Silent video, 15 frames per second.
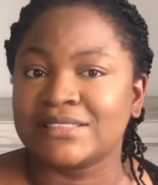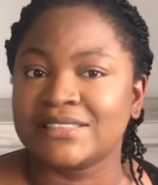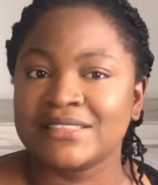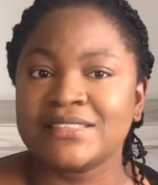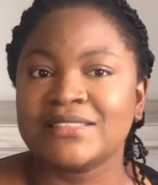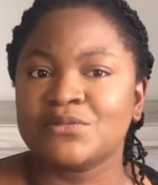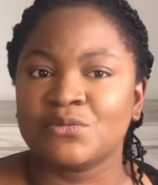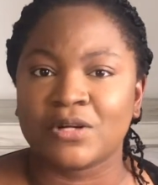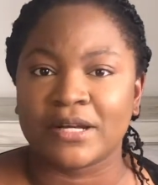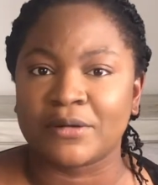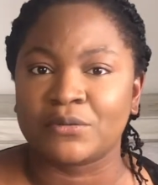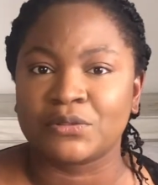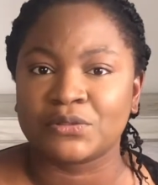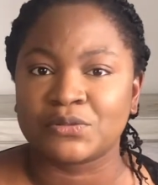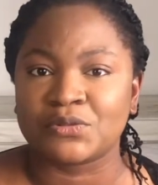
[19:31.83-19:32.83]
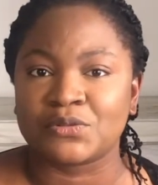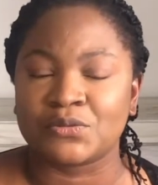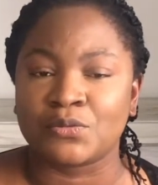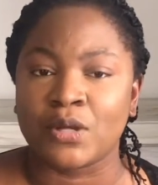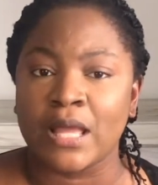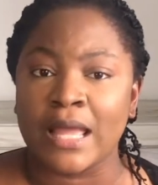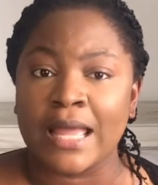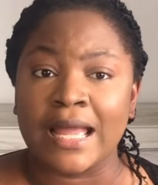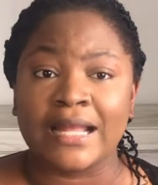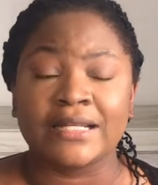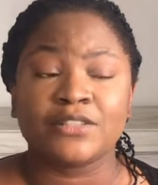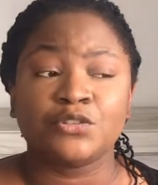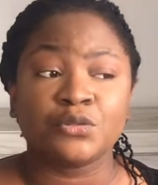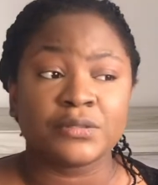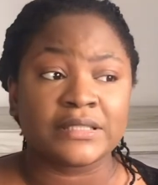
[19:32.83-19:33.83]
This isn't what I want to do. And the
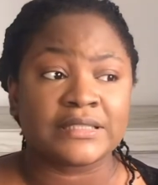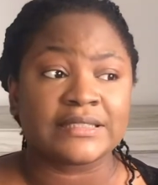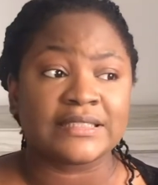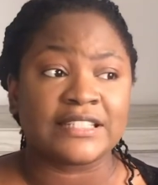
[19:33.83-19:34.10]
truth is,